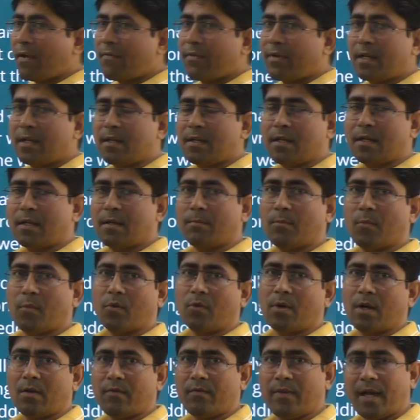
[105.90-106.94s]
have any
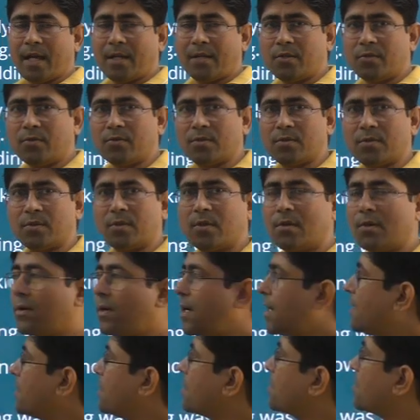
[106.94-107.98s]
immoral values,
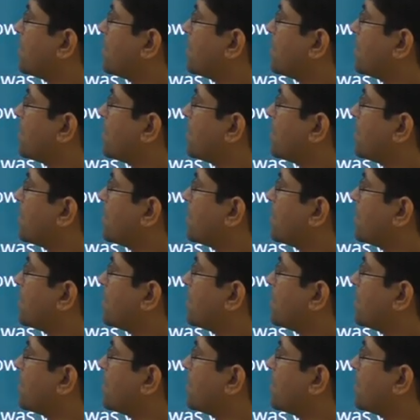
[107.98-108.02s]
okay,